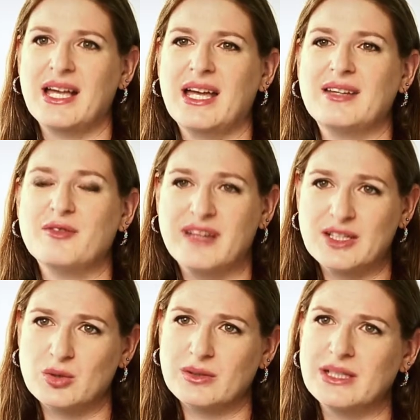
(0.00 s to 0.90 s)
and
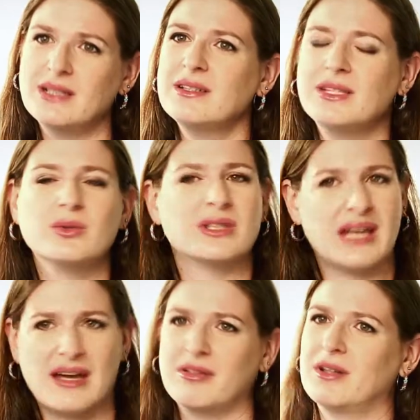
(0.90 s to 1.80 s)
eventually you can
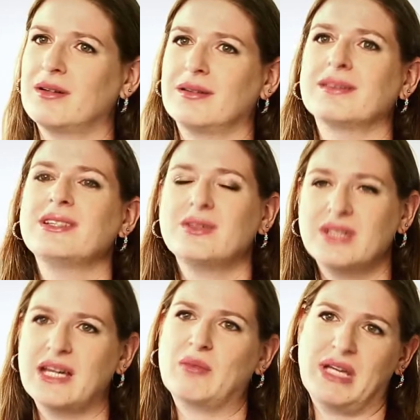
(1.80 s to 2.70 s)
have it all. You
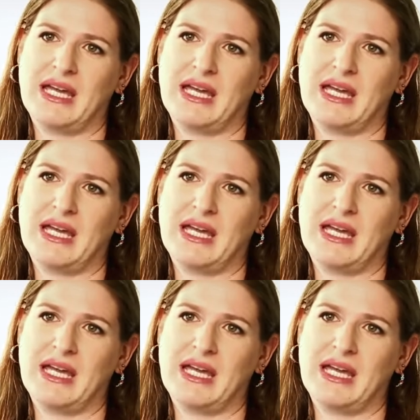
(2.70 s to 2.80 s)
can be